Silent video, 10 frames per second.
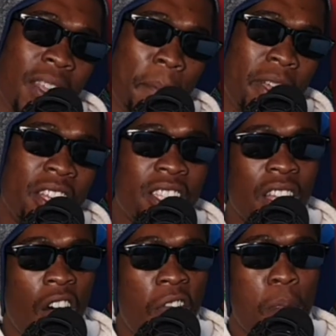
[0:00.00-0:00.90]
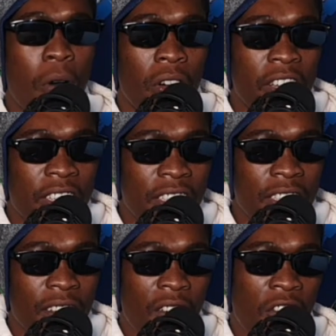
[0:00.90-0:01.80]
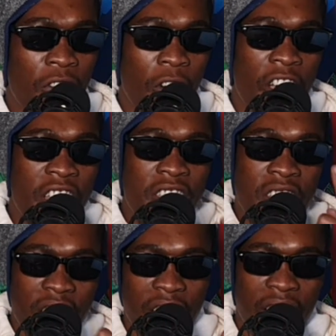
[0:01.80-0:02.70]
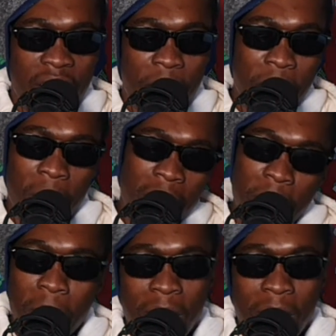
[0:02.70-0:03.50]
is the Minister of Police for a year. Okay,